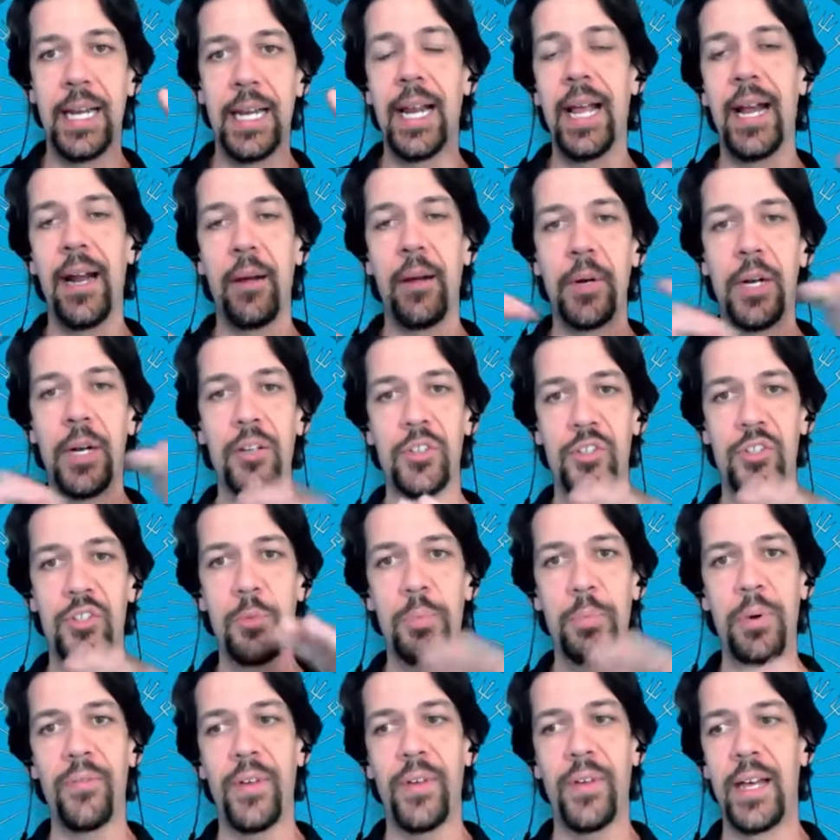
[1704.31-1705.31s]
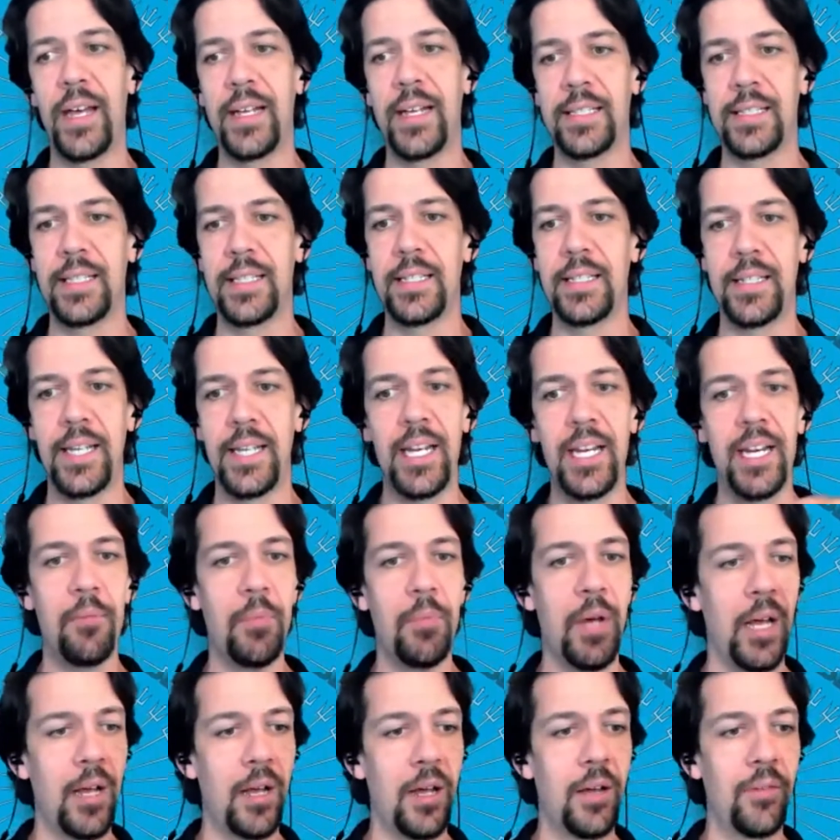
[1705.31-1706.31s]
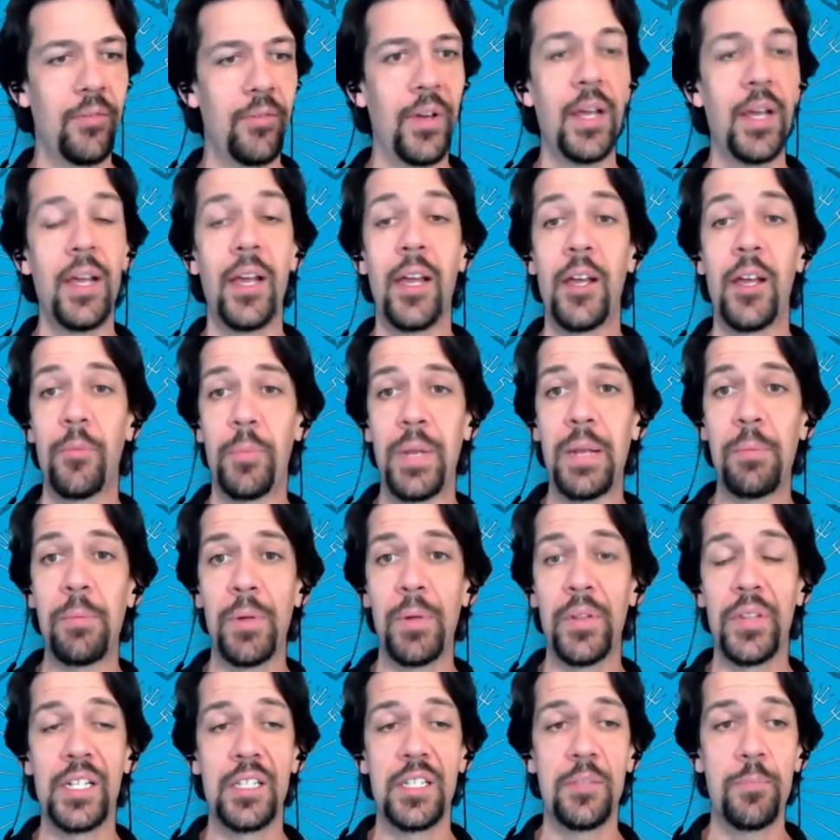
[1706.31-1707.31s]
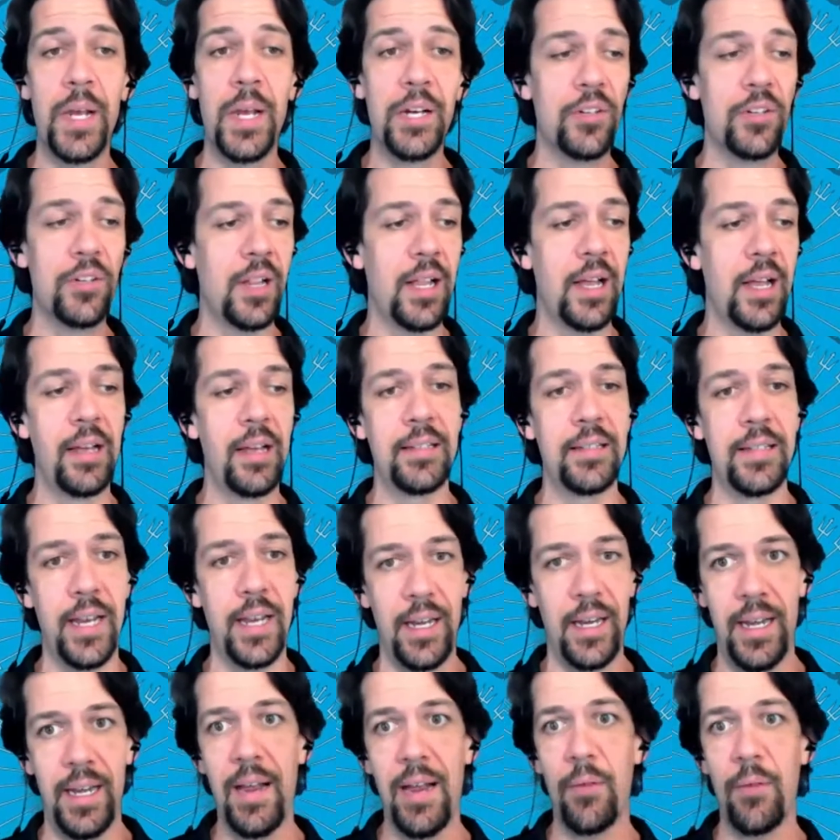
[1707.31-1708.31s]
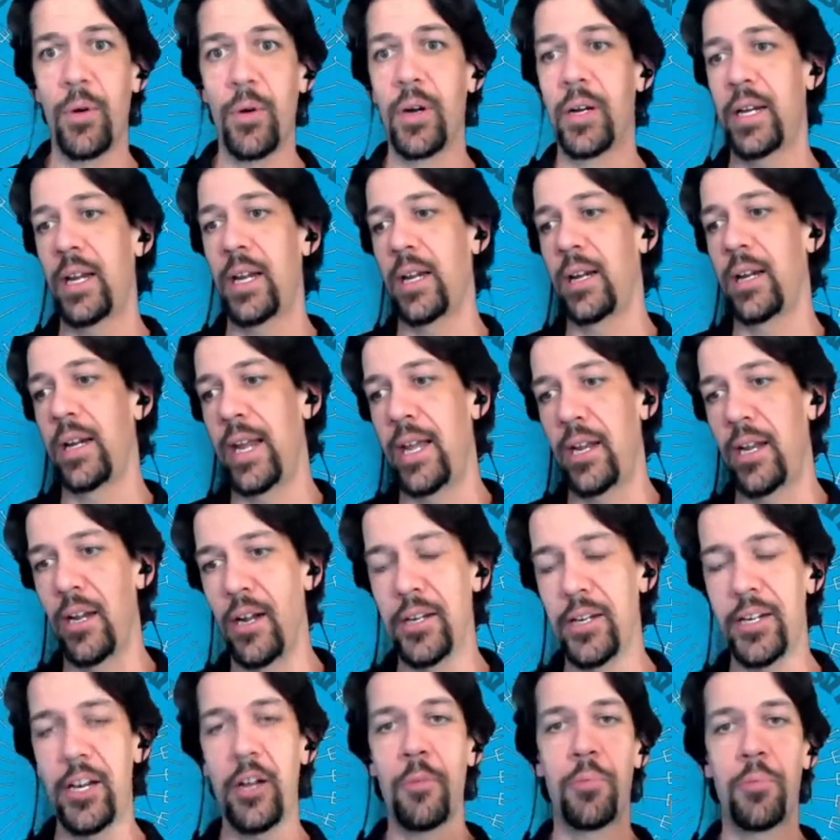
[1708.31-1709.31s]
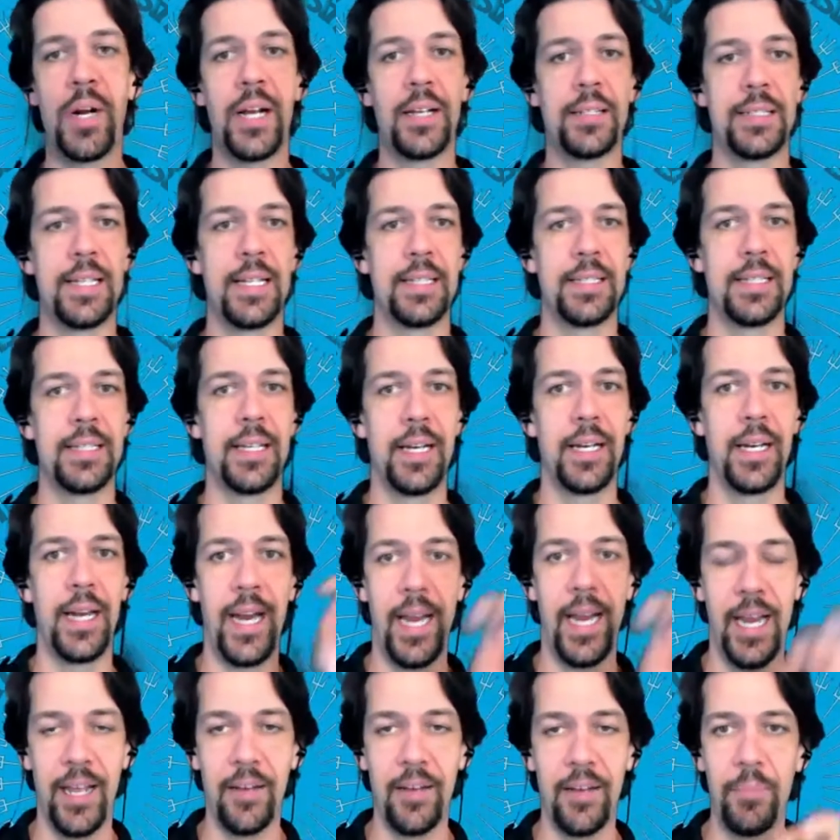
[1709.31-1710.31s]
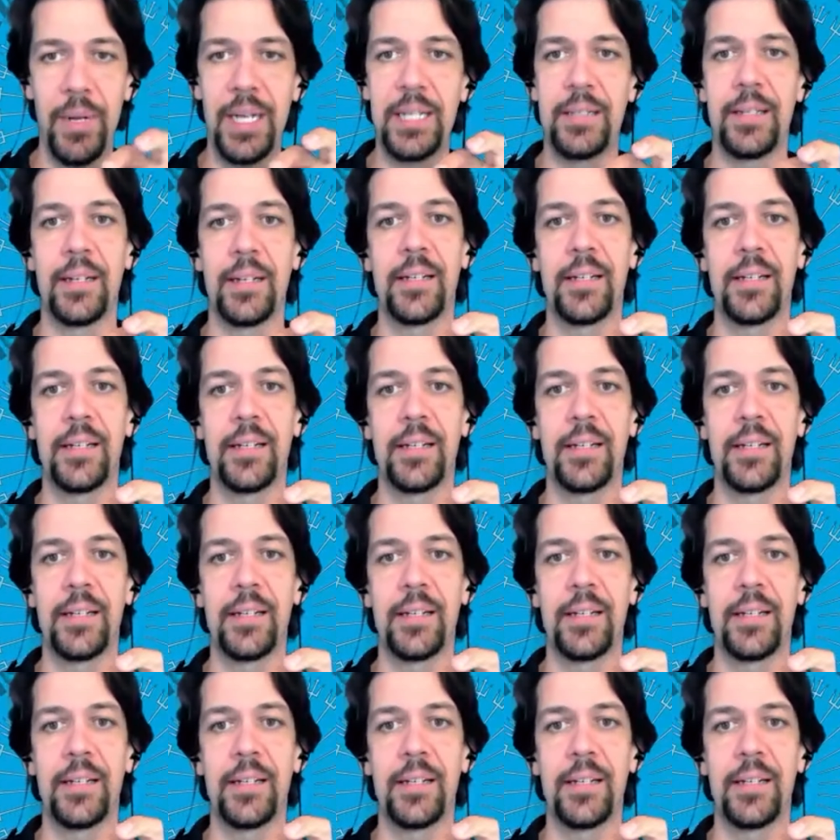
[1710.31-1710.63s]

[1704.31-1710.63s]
And I'm going to supervise this team of people that specialize in networking and audio processing and basic